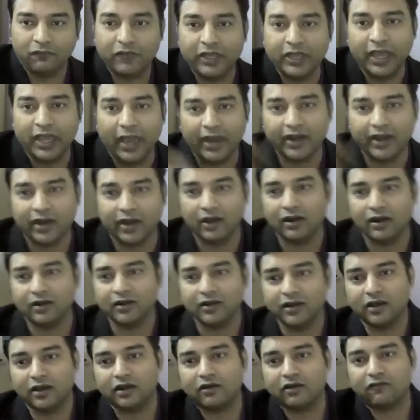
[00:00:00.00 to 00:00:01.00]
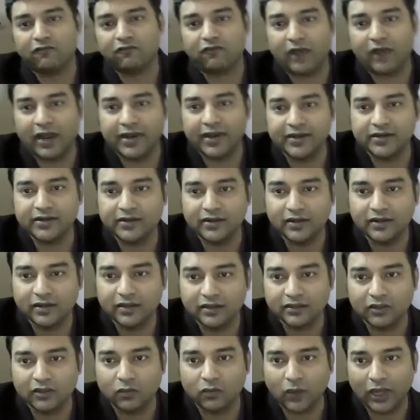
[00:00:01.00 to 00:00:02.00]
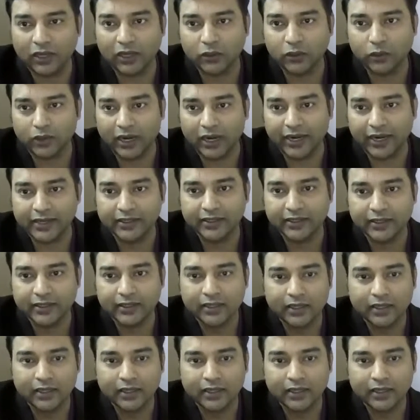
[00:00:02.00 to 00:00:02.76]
We had earlier find the value, right?